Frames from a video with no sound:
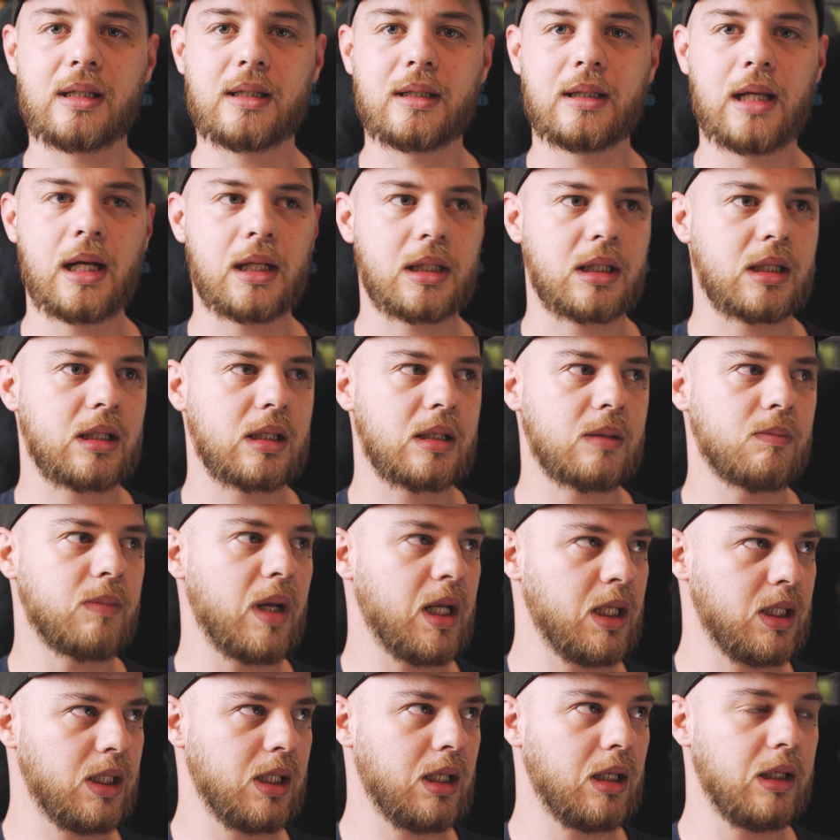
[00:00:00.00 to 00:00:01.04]
That's
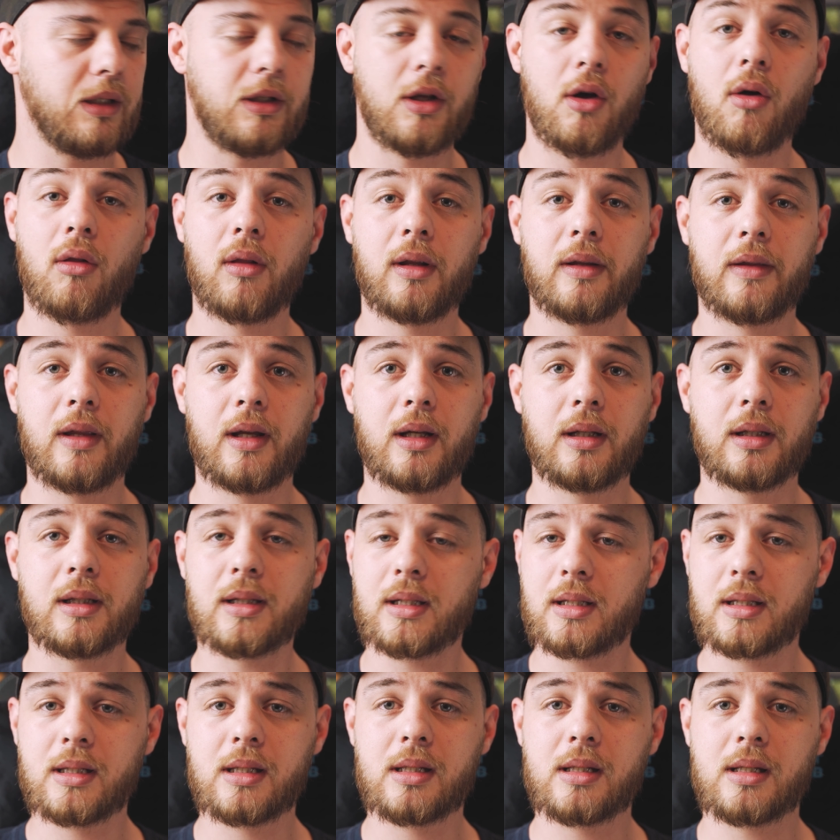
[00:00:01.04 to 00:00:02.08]
basically the only thing
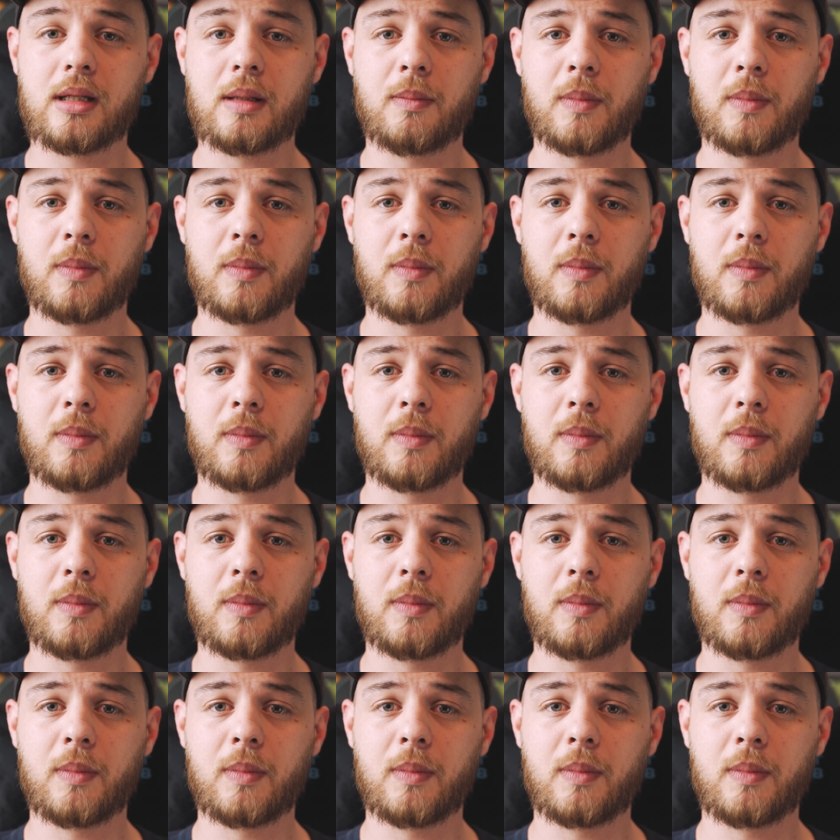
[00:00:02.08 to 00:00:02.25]
that's